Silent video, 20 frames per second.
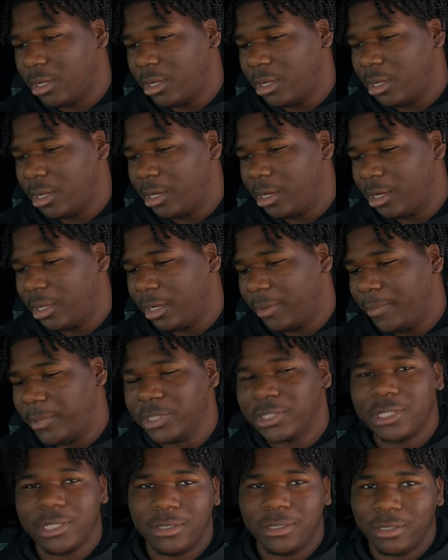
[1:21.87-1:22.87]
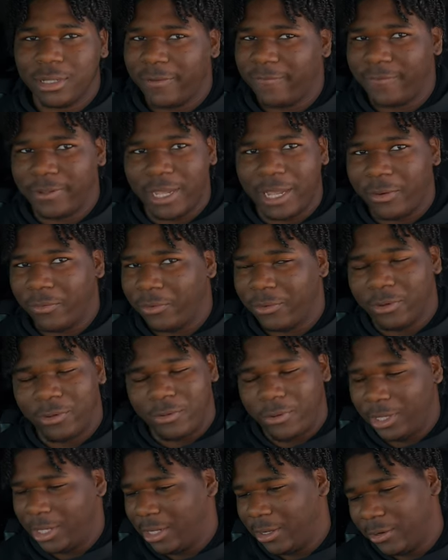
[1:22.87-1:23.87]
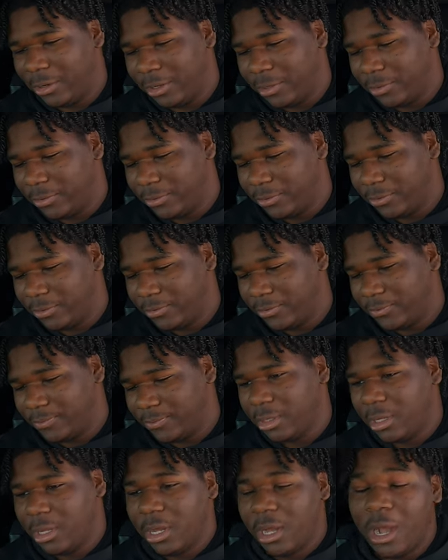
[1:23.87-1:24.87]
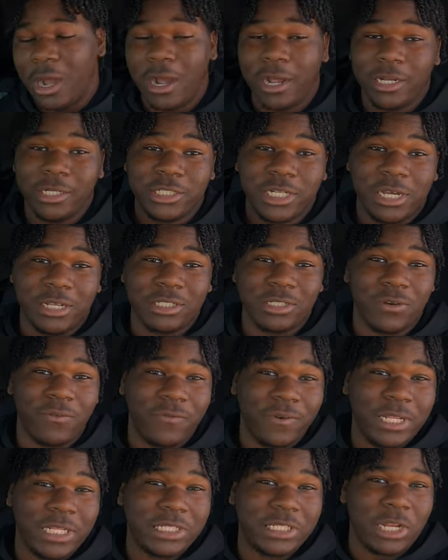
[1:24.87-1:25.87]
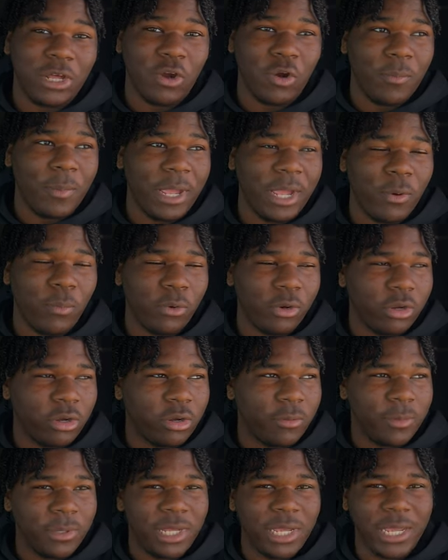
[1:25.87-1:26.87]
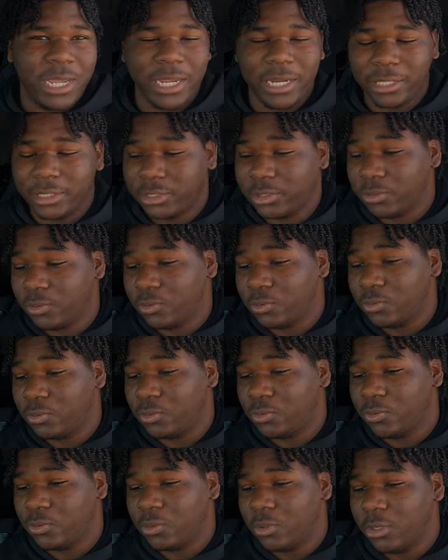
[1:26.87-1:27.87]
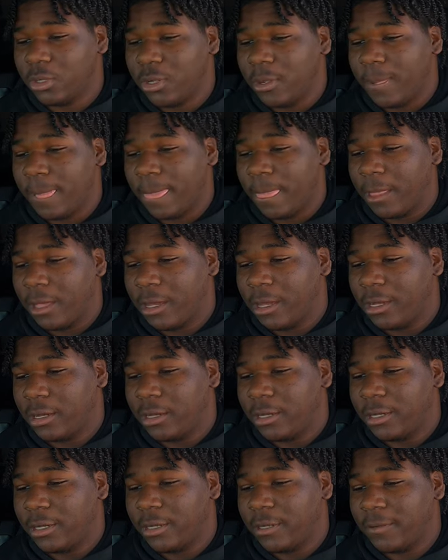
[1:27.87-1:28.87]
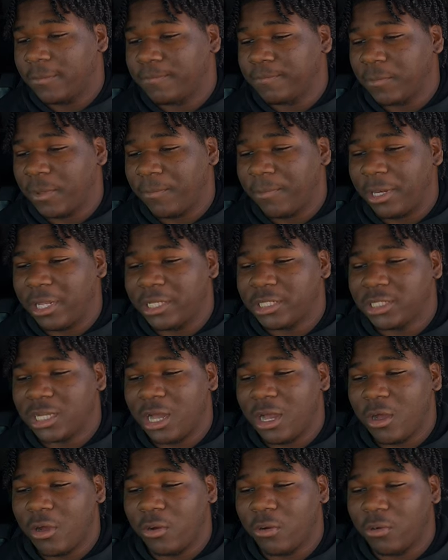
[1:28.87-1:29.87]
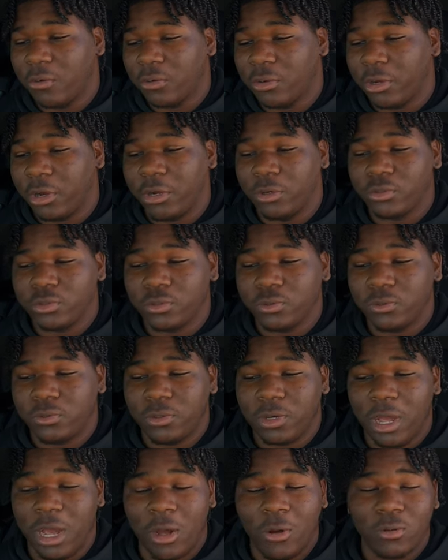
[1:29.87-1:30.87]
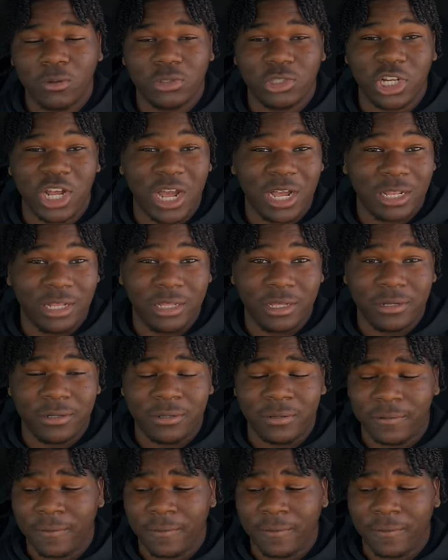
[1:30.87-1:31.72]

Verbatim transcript: Uh, let me see. I forget real quick. Hold on. All right, y'all. So for this load, man, we're gonna be heading to uh, a place called Gertrude Hawk Chocolate